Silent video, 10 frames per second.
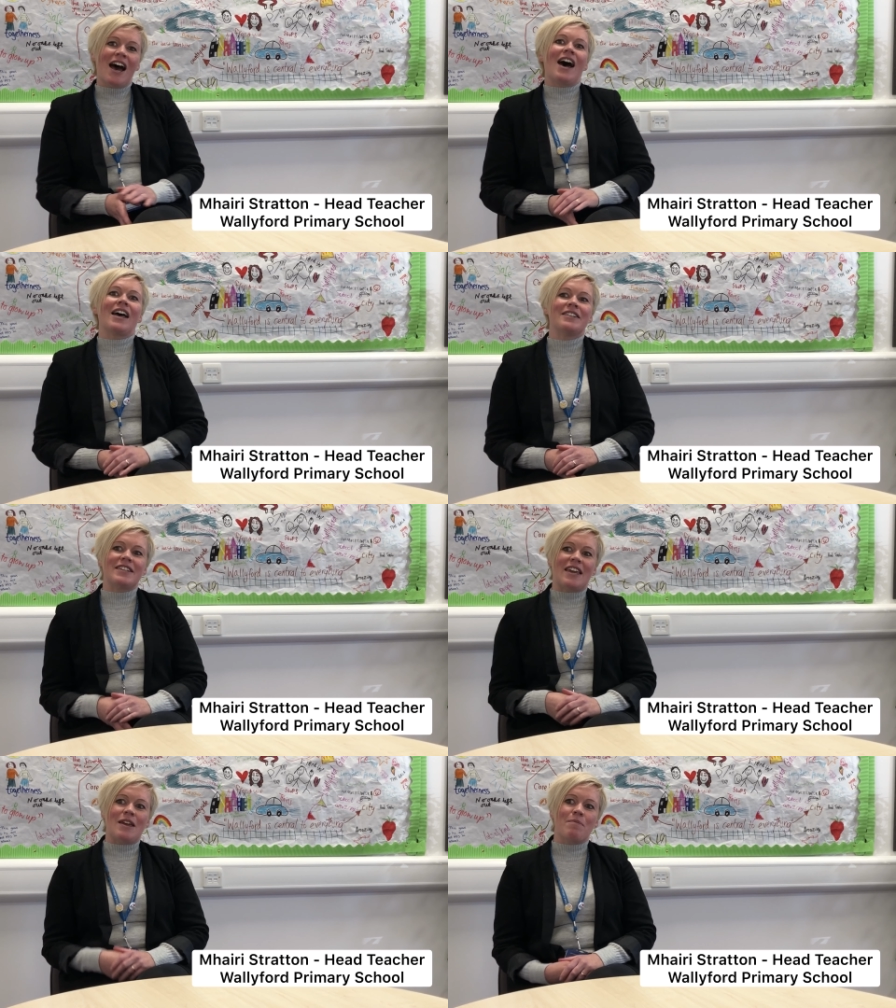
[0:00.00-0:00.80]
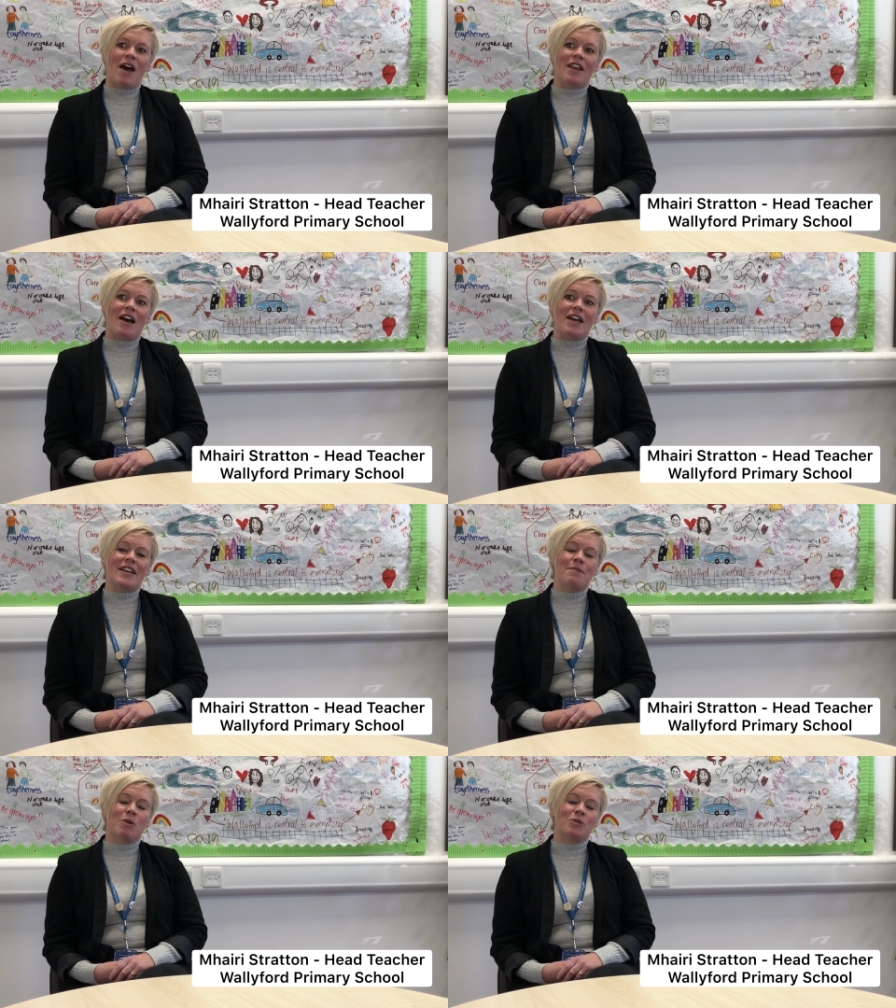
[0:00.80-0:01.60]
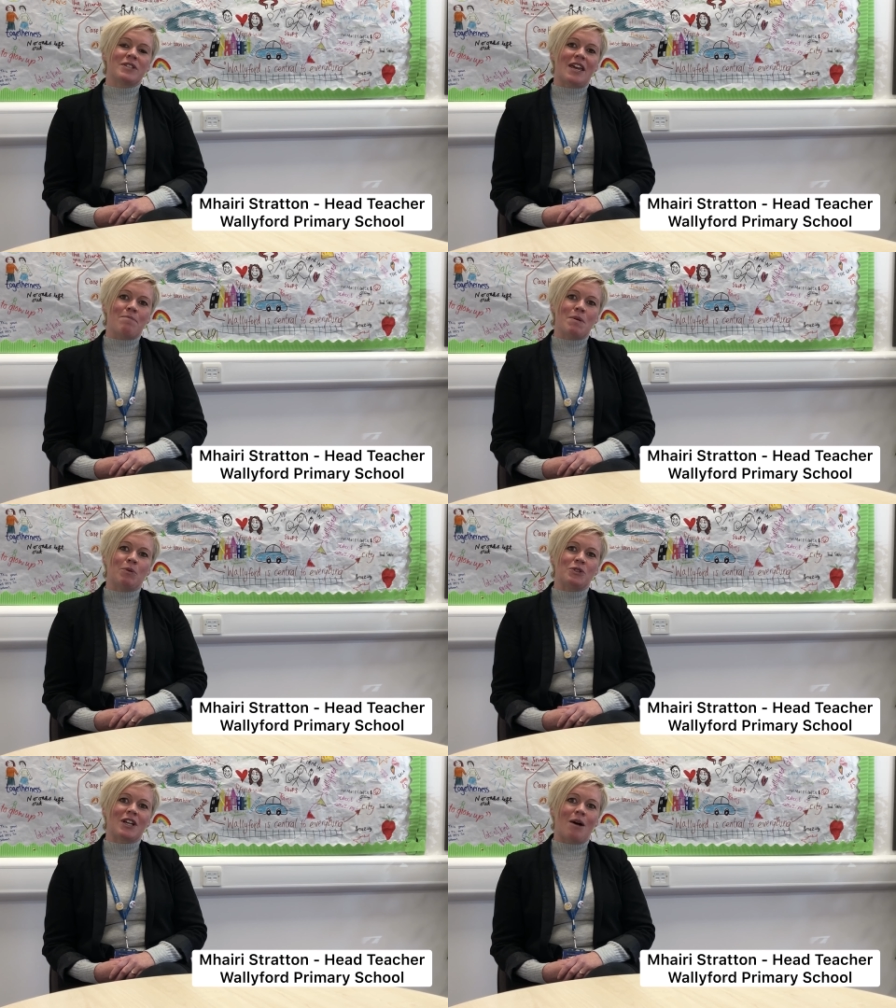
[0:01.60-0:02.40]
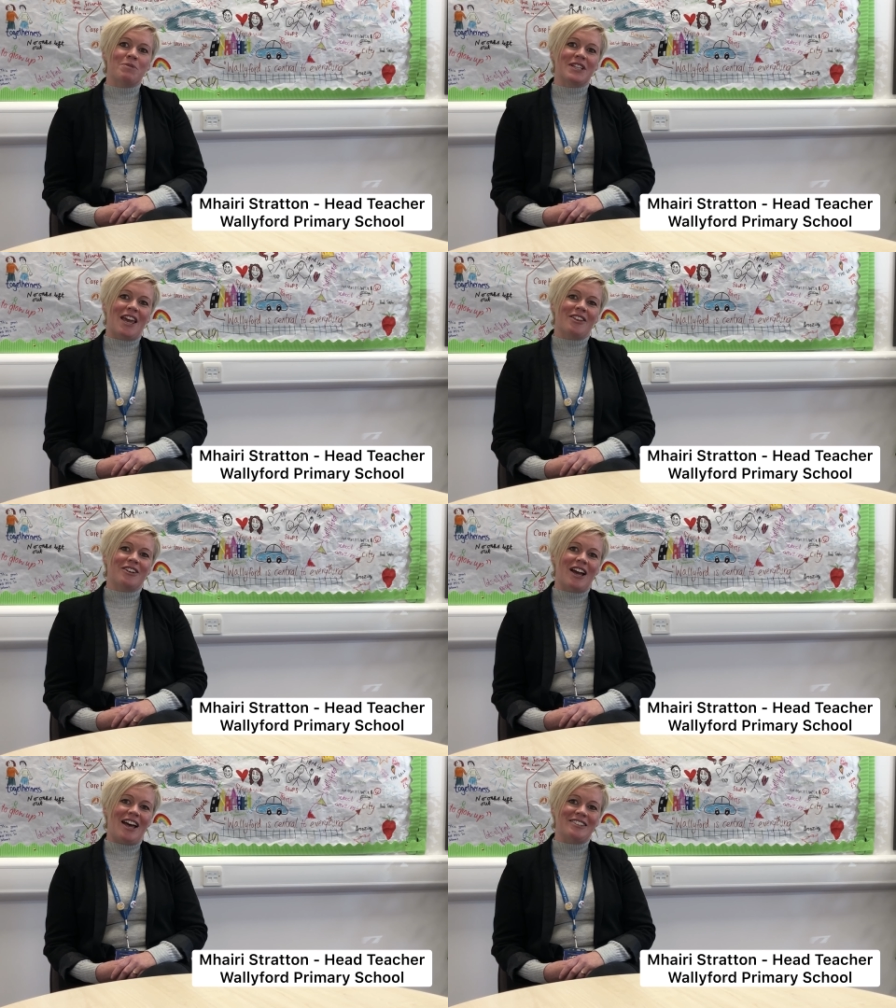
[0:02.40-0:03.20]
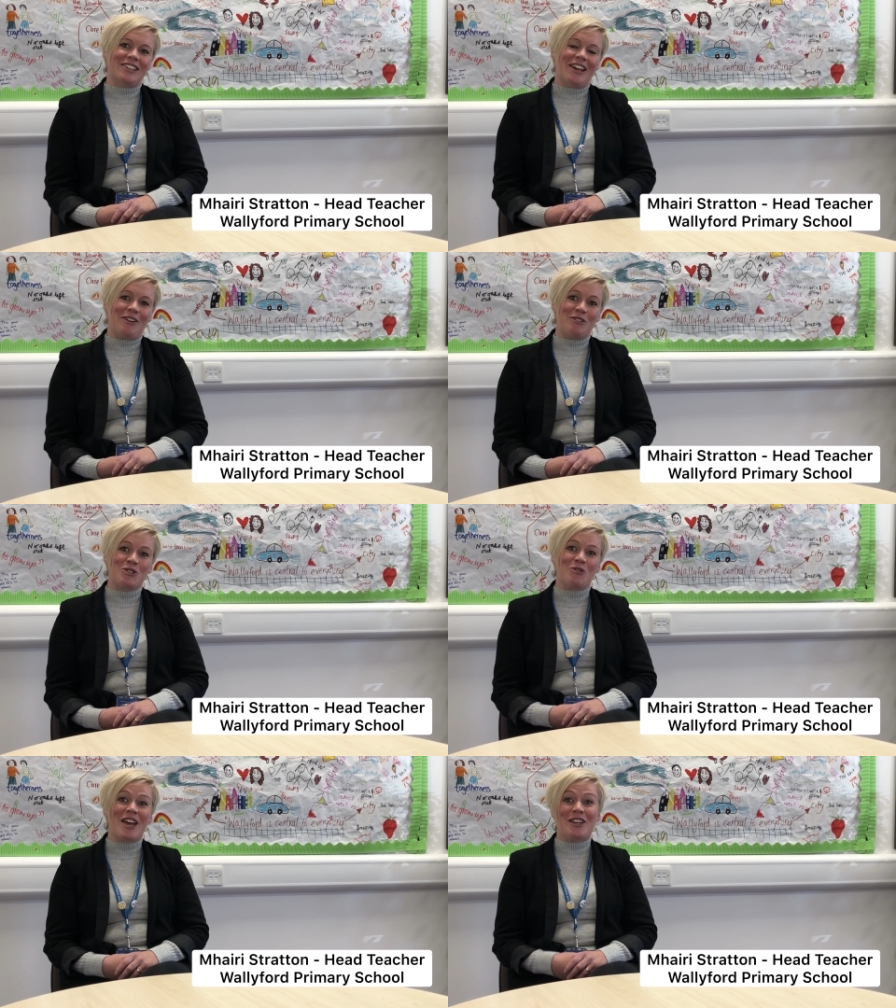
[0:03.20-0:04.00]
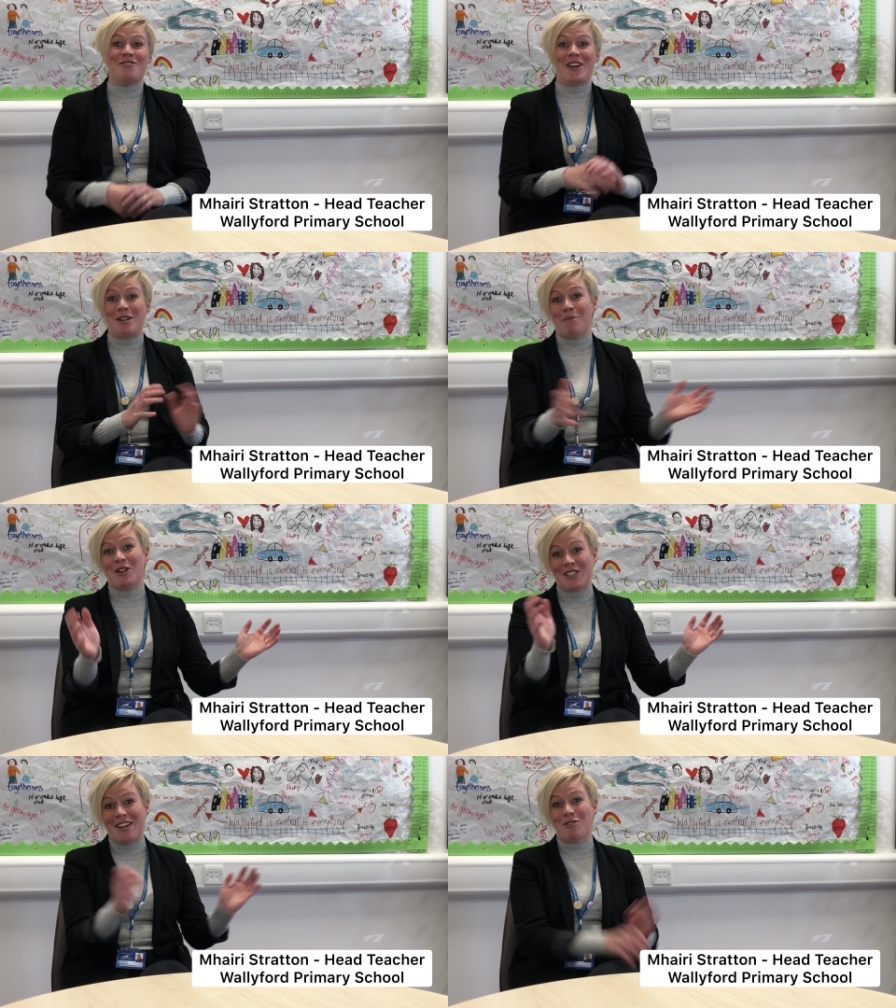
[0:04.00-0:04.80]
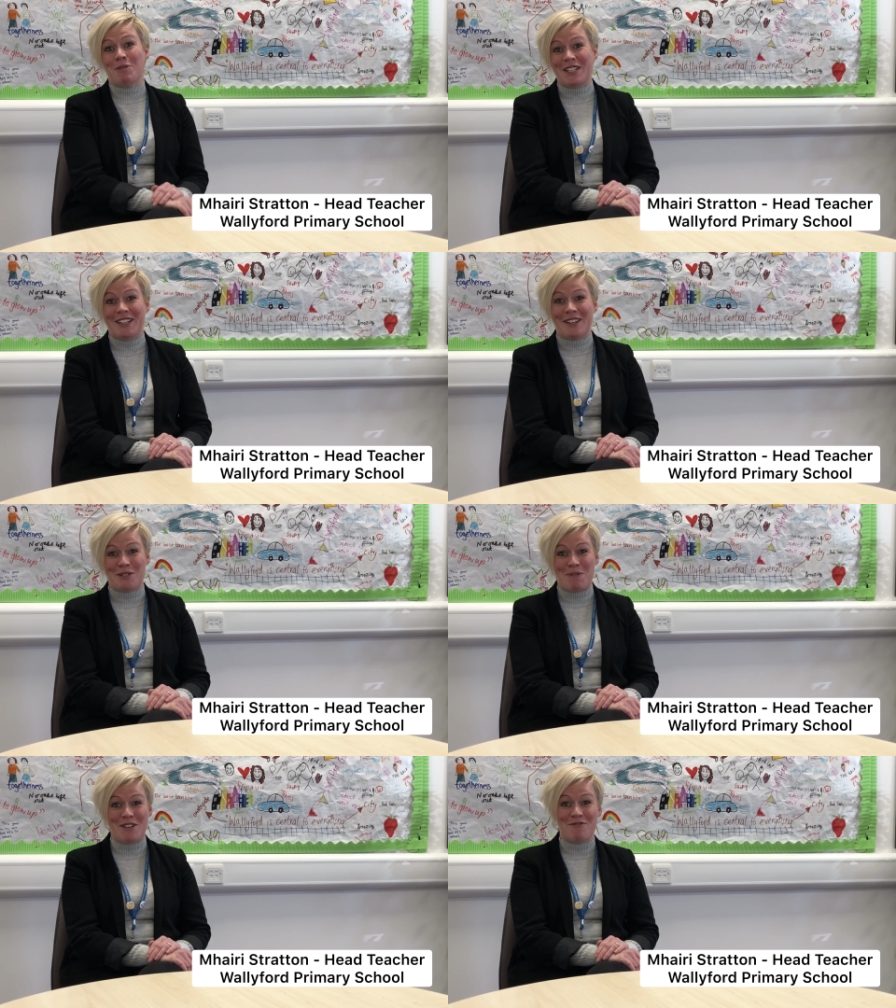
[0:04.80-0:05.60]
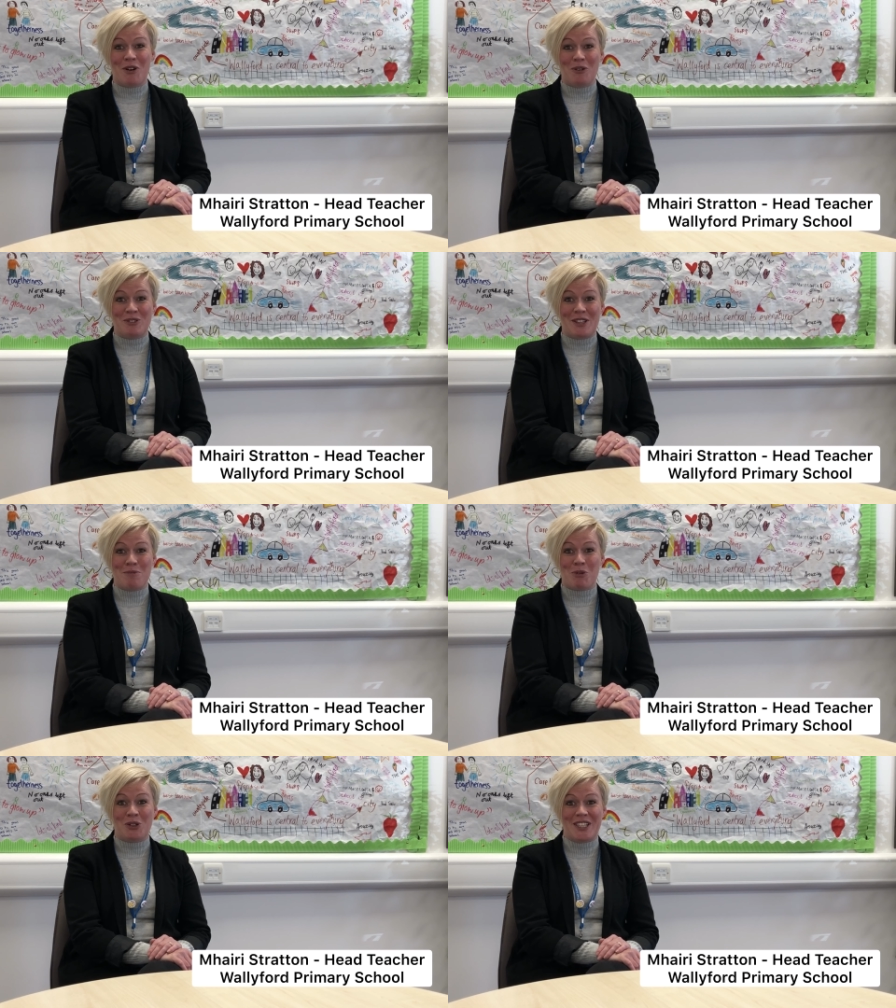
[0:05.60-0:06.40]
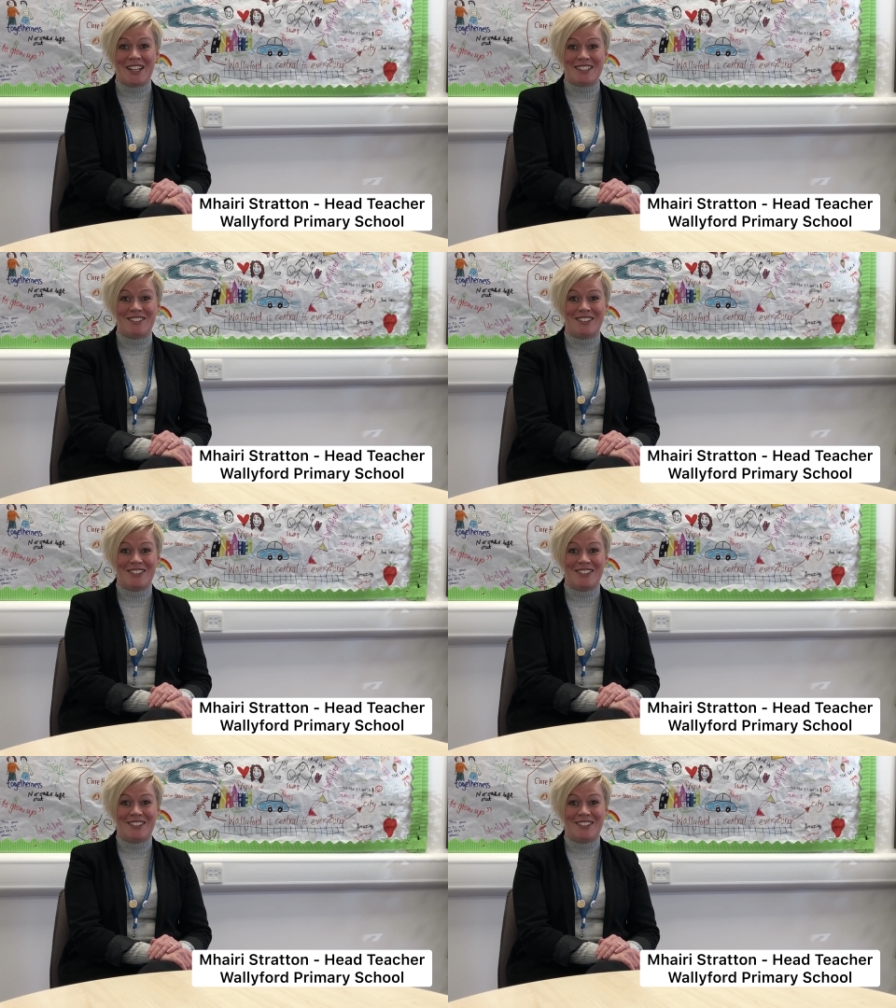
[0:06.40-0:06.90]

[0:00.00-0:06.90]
and, um, and enables um, people to come together and learn. So thank you very much to everybody that's been involved in the project.